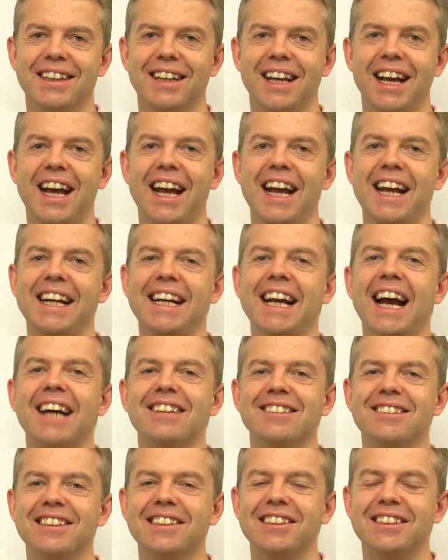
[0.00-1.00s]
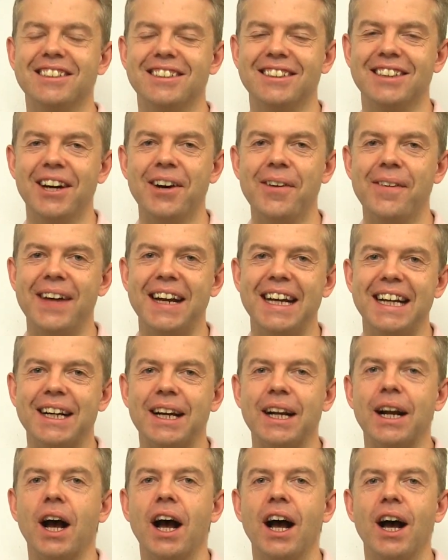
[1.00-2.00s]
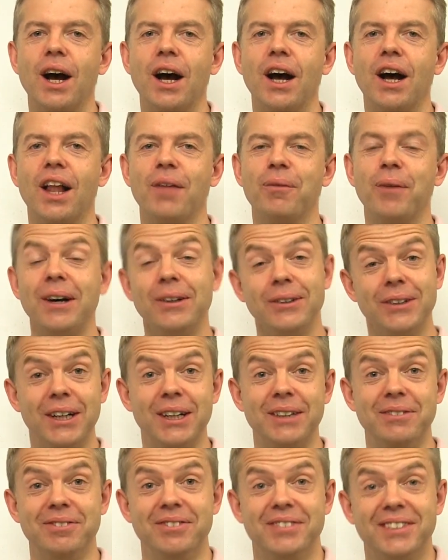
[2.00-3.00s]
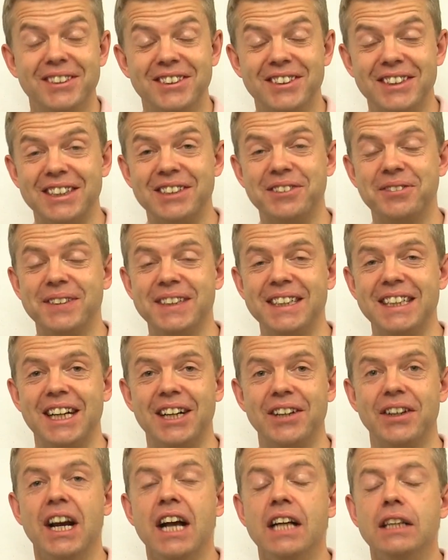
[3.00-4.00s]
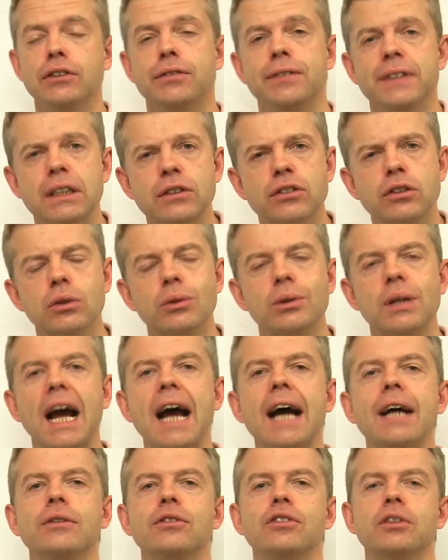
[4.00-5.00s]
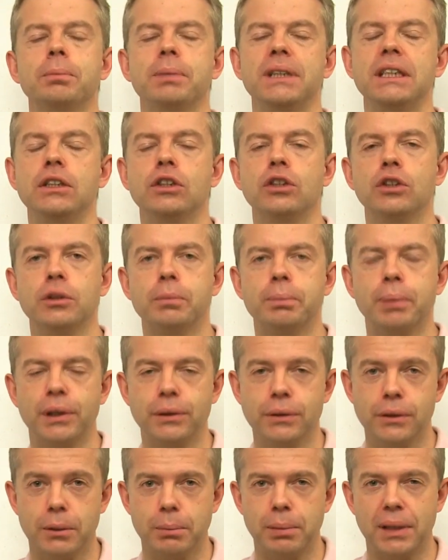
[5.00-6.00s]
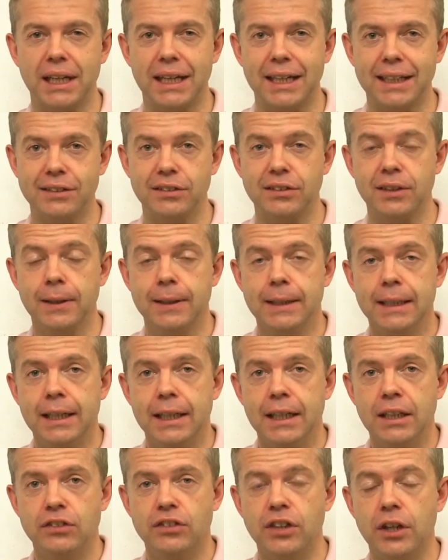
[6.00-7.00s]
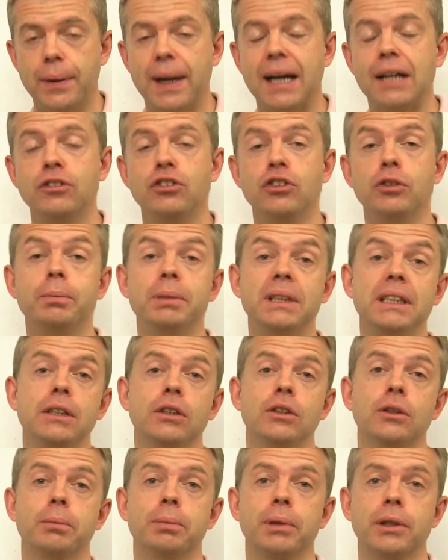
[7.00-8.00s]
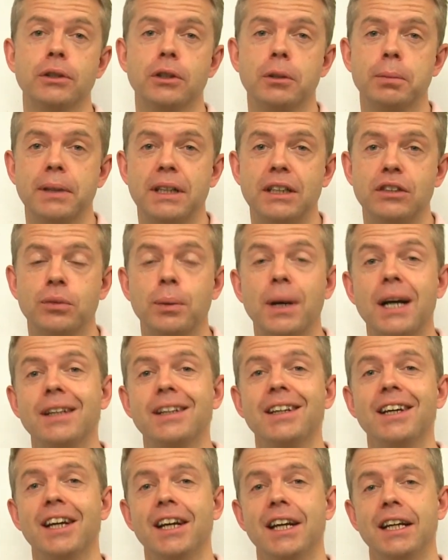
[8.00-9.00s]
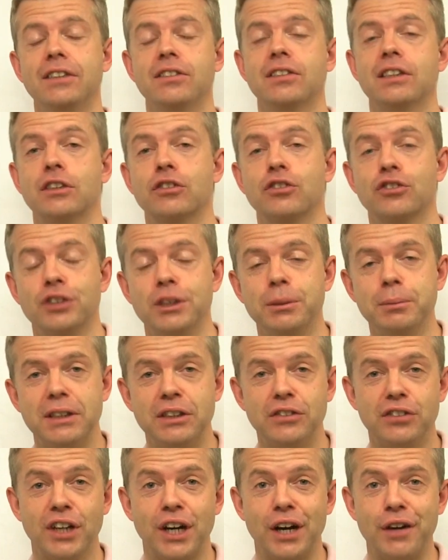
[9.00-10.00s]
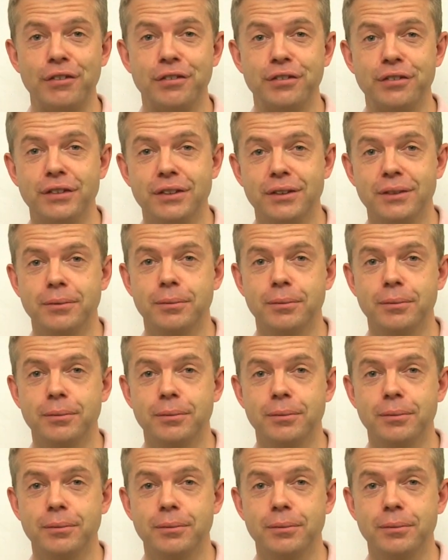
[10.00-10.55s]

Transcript: Hey, how's it going? Welcome to this video. This video is called How to Beat Good Poker Players. So how do you beat good poker players? Well, it's extremely tough.